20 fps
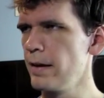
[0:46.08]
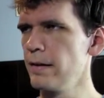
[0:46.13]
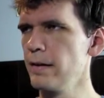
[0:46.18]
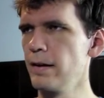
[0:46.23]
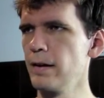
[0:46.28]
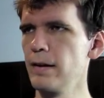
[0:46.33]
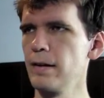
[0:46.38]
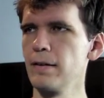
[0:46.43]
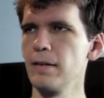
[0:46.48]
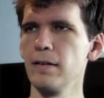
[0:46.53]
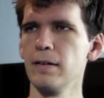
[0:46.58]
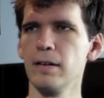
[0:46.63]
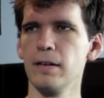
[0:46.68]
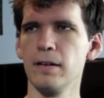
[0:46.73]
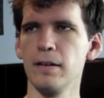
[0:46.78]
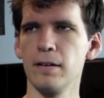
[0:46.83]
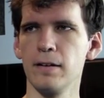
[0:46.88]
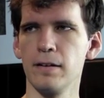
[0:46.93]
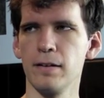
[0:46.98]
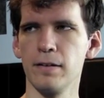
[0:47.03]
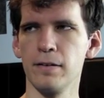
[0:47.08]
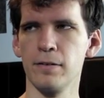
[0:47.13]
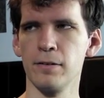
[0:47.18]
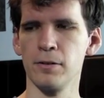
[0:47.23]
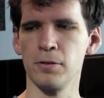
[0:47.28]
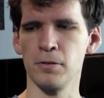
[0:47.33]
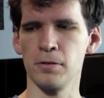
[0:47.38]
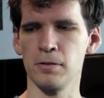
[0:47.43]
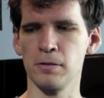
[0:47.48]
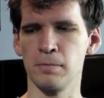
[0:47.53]
uh,
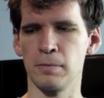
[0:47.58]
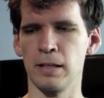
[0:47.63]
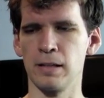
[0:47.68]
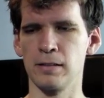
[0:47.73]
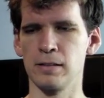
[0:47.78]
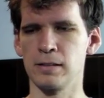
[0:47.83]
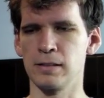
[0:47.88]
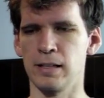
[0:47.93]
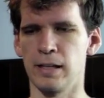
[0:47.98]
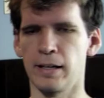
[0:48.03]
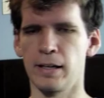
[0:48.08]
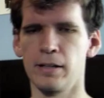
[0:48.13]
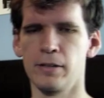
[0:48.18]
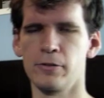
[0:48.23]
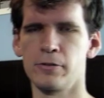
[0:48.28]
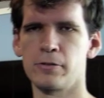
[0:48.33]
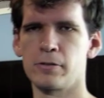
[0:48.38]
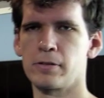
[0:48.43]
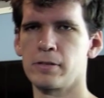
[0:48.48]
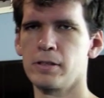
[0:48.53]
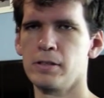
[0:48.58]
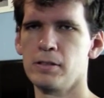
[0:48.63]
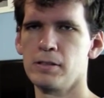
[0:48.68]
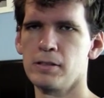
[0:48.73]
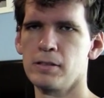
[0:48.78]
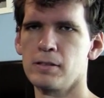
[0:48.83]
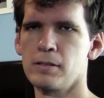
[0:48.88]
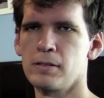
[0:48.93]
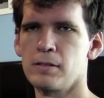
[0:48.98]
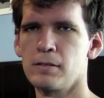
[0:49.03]
which was my second
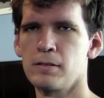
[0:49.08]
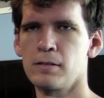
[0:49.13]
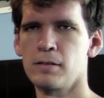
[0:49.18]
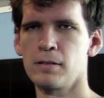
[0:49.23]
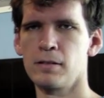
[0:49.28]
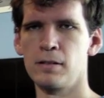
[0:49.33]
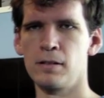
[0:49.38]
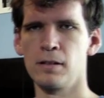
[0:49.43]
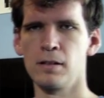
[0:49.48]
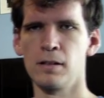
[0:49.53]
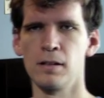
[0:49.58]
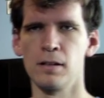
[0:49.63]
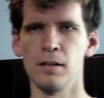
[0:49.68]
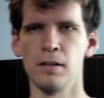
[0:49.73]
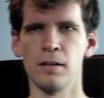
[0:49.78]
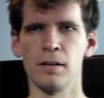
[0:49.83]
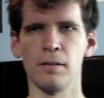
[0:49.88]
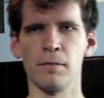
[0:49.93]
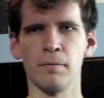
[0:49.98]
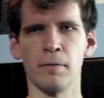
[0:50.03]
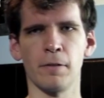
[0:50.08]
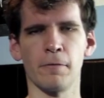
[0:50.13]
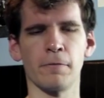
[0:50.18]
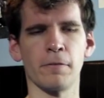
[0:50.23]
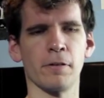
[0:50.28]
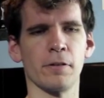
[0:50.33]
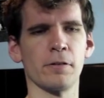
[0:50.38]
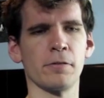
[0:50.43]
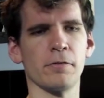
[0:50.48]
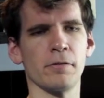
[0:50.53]
choice. My
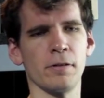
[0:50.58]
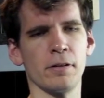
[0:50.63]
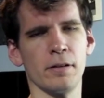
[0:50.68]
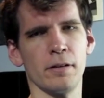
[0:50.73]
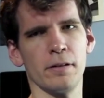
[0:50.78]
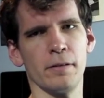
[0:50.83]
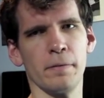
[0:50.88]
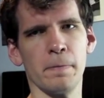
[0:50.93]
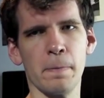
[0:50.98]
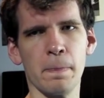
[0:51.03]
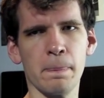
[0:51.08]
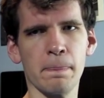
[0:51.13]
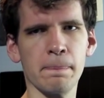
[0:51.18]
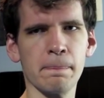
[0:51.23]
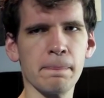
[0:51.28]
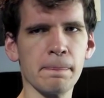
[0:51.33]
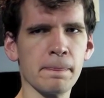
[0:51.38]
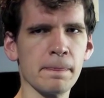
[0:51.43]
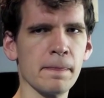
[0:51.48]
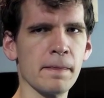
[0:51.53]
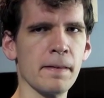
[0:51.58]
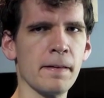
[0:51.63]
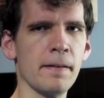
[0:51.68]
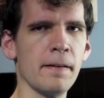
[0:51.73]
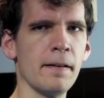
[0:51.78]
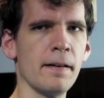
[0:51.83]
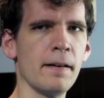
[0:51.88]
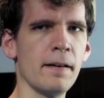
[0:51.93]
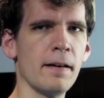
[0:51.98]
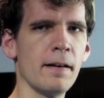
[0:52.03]
first one
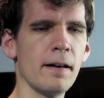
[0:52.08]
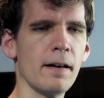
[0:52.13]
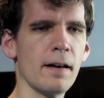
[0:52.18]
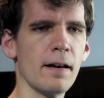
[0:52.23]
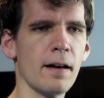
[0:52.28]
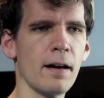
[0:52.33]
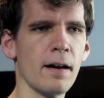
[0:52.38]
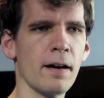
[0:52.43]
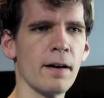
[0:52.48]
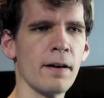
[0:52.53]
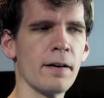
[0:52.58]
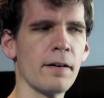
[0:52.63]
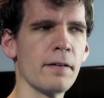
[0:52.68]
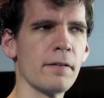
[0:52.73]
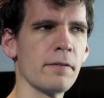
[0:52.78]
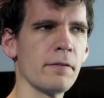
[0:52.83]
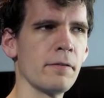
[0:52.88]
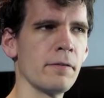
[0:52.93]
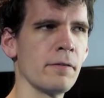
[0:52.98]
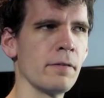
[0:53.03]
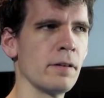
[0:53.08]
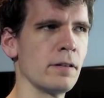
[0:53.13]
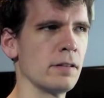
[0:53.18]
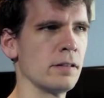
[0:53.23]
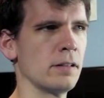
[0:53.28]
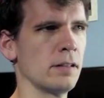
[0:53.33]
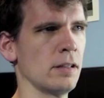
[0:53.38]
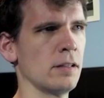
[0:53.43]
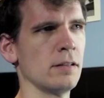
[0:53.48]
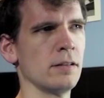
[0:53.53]
uh,
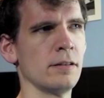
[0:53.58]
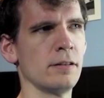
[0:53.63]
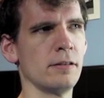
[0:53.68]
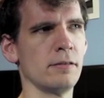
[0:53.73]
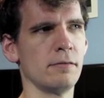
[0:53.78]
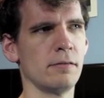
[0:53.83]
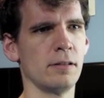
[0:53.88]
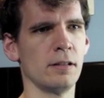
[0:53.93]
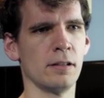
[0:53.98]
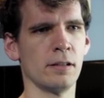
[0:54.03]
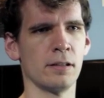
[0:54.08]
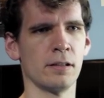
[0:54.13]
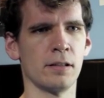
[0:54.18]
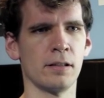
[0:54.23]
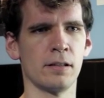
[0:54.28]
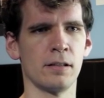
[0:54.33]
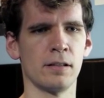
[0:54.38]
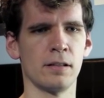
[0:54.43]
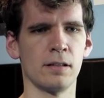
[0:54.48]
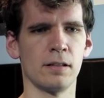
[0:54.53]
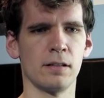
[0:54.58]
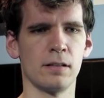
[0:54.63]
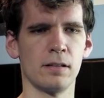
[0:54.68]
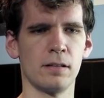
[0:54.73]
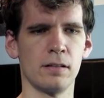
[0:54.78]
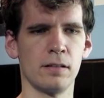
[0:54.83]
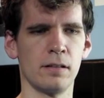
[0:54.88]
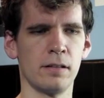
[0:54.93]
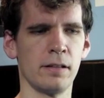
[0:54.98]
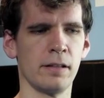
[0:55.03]
was the the
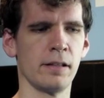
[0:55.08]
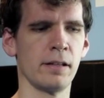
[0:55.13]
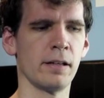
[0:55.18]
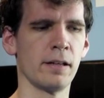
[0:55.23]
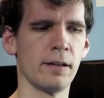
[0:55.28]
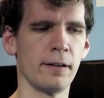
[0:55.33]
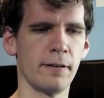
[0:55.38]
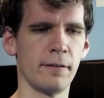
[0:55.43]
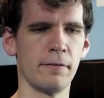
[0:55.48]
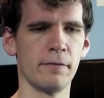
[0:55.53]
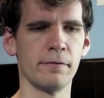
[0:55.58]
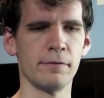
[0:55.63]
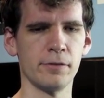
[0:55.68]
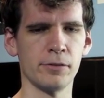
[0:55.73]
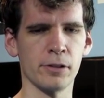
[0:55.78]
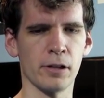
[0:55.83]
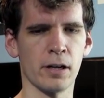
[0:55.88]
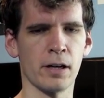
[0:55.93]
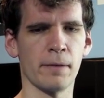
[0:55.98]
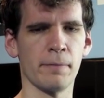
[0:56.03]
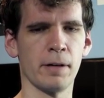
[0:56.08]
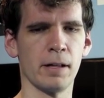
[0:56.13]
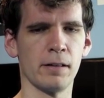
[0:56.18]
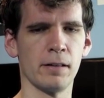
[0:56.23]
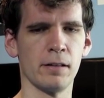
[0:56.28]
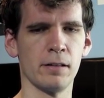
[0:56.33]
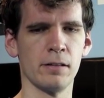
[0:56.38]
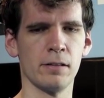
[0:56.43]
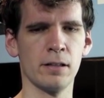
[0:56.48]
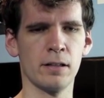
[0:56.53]
the uh, job at
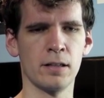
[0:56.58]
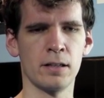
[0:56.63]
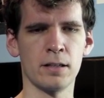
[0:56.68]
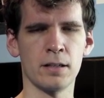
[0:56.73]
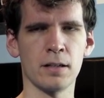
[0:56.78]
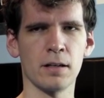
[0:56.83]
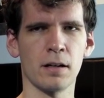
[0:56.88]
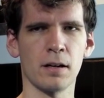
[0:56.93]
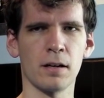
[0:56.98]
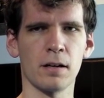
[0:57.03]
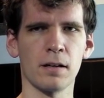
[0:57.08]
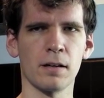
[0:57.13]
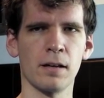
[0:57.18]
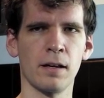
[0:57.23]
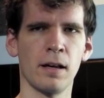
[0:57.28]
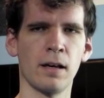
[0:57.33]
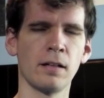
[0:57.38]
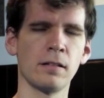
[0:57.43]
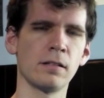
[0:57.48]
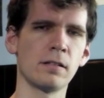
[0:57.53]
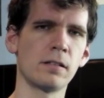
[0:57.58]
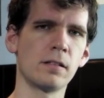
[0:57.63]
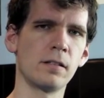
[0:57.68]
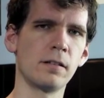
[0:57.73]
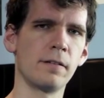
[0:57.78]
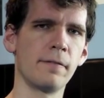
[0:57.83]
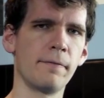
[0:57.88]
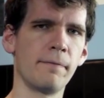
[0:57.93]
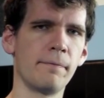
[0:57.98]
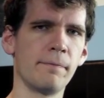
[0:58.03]
the dog
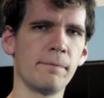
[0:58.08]
kennel.